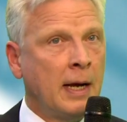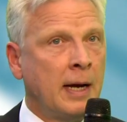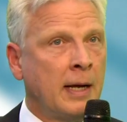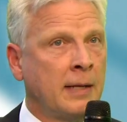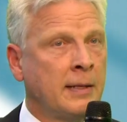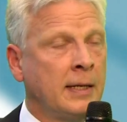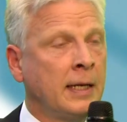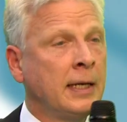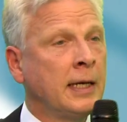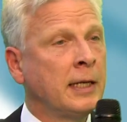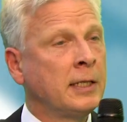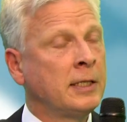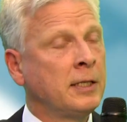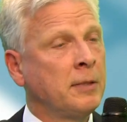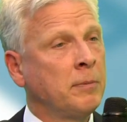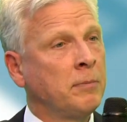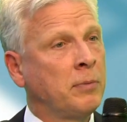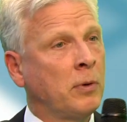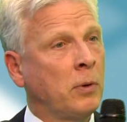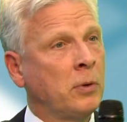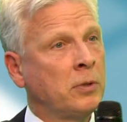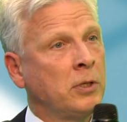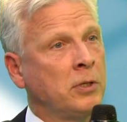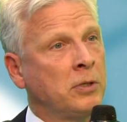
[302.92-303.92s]
I think it's
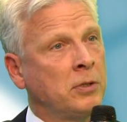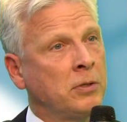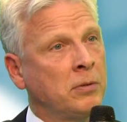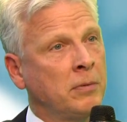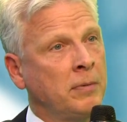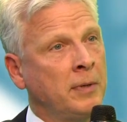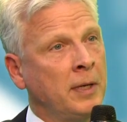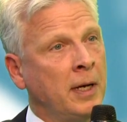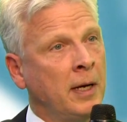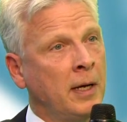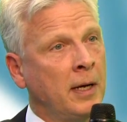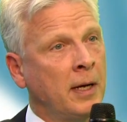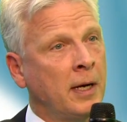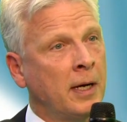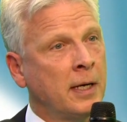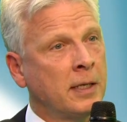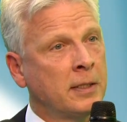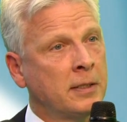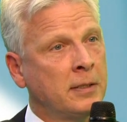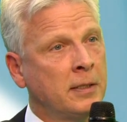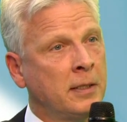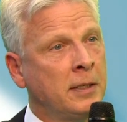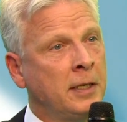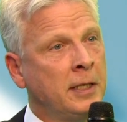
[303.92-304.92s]
important to
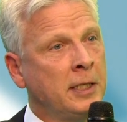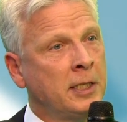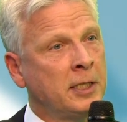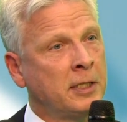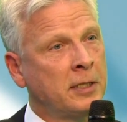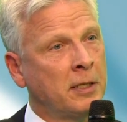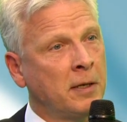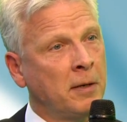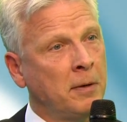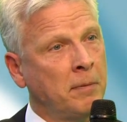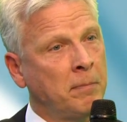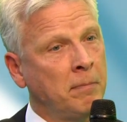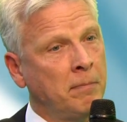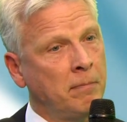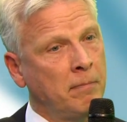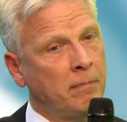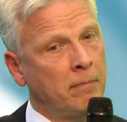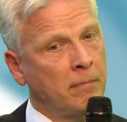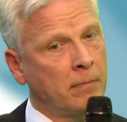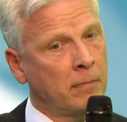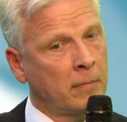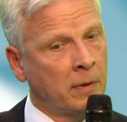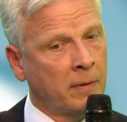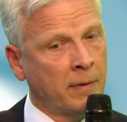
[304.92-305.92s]
realize that these uh,
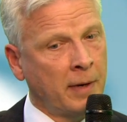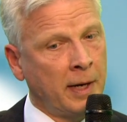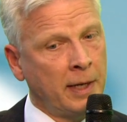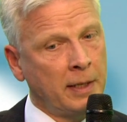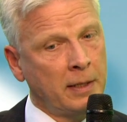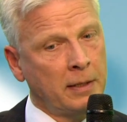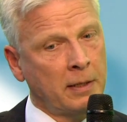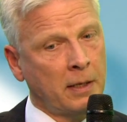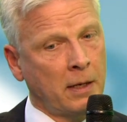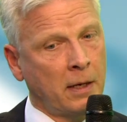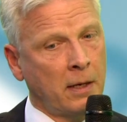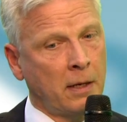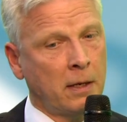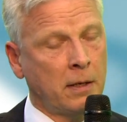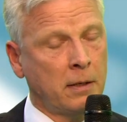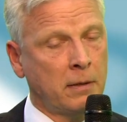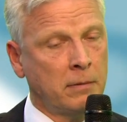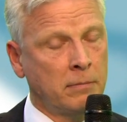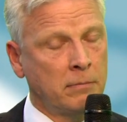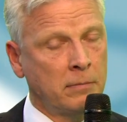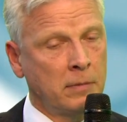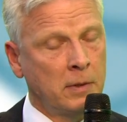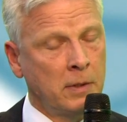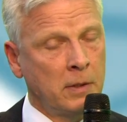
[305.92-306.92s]
great
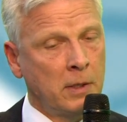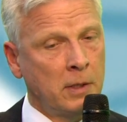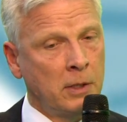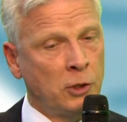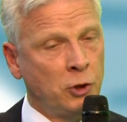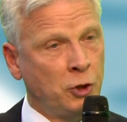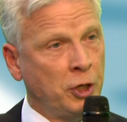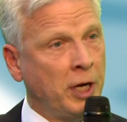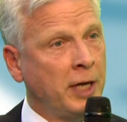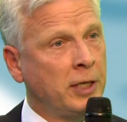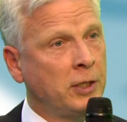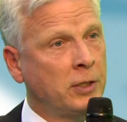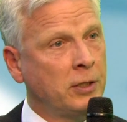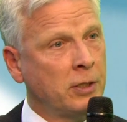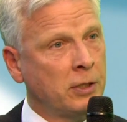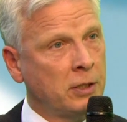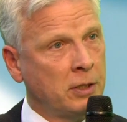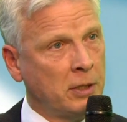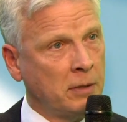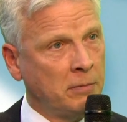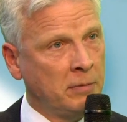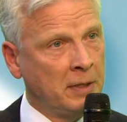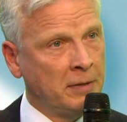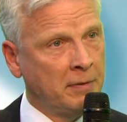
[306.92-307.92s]
uh,
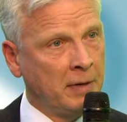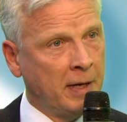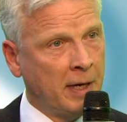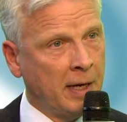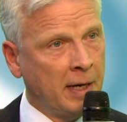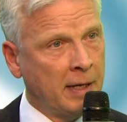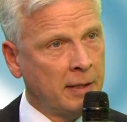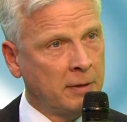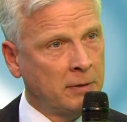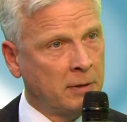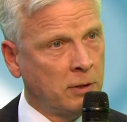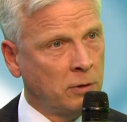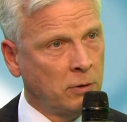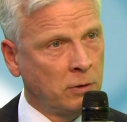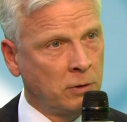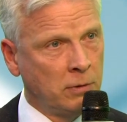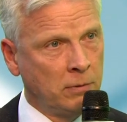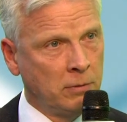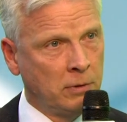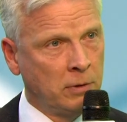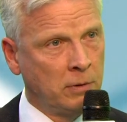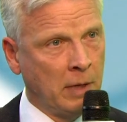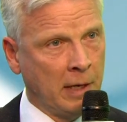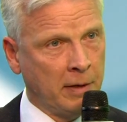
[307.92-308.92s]
changes that we've had to,
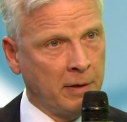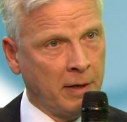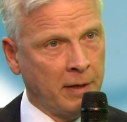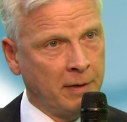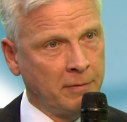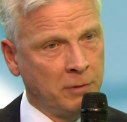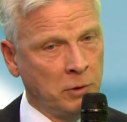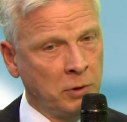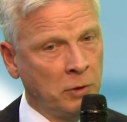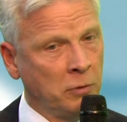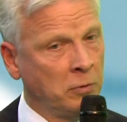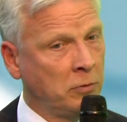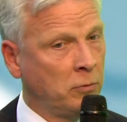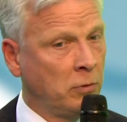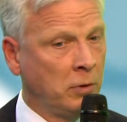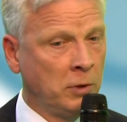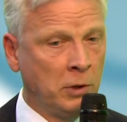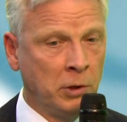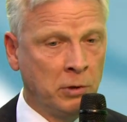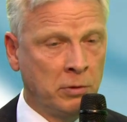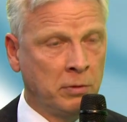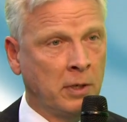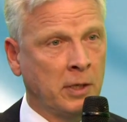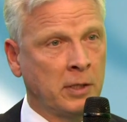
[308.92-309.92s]
and, and new,
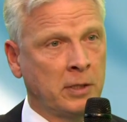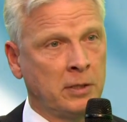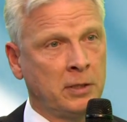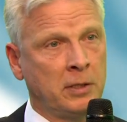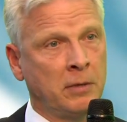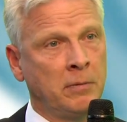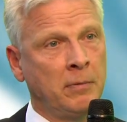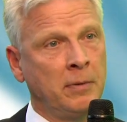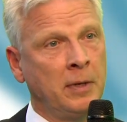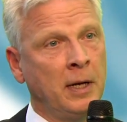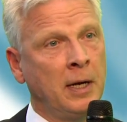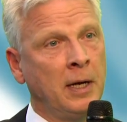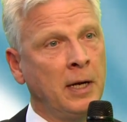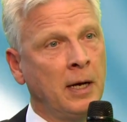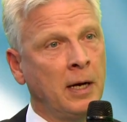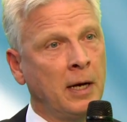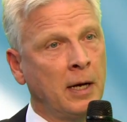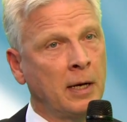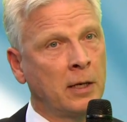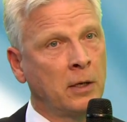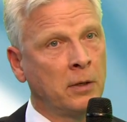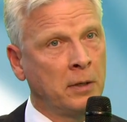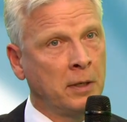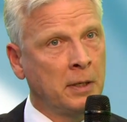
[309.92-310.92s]
new drugs that really
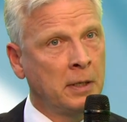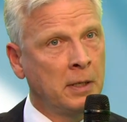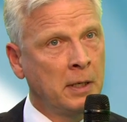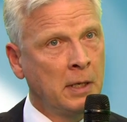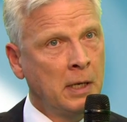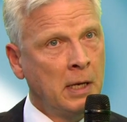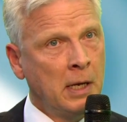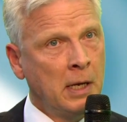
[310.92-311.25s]
are good